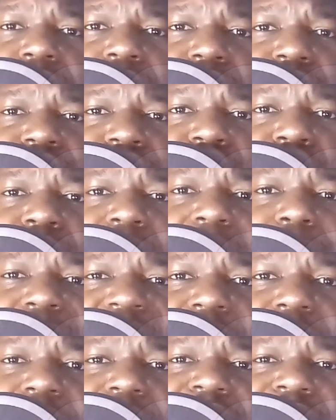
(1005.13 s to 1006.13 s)
consumer
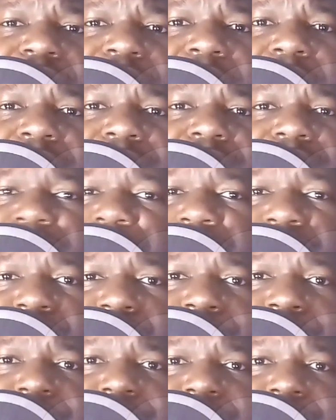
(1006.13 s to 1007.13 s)
behavior and
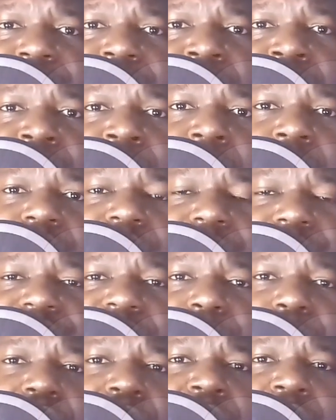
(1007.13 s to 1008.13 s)
security. For
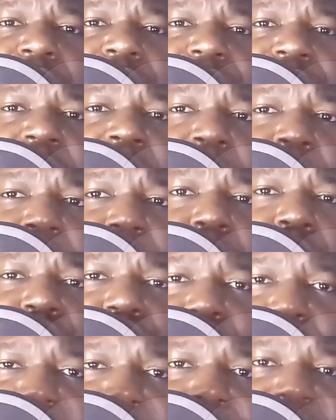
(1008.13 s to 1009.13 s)
example, our
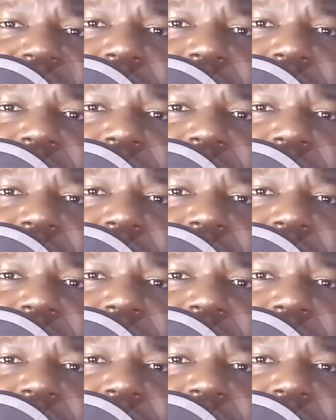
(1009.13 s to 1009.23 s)
consumer